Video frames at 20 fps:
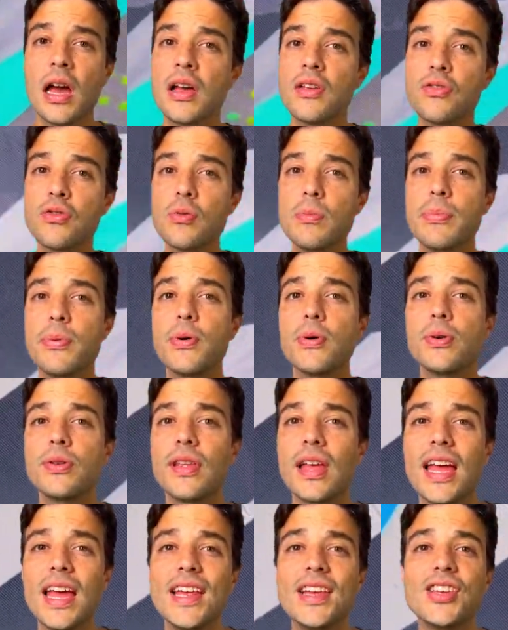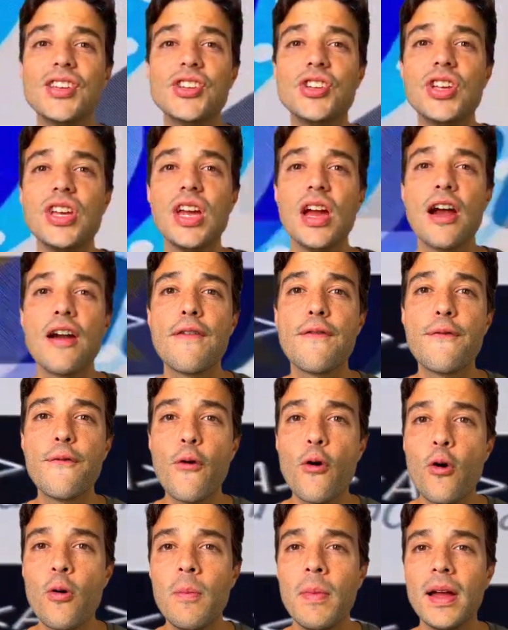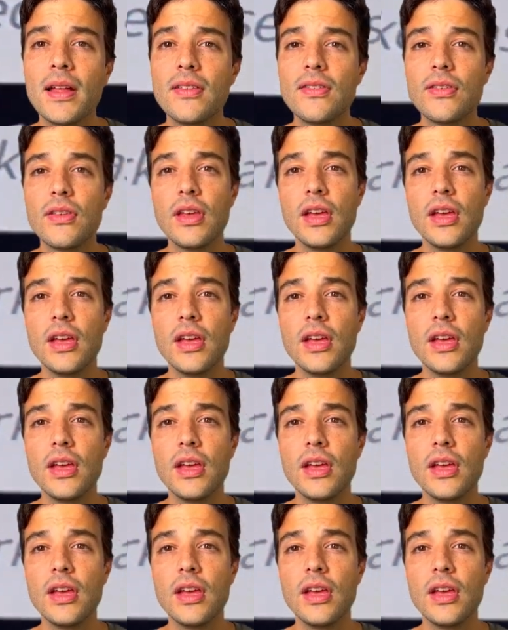and support HDR formats,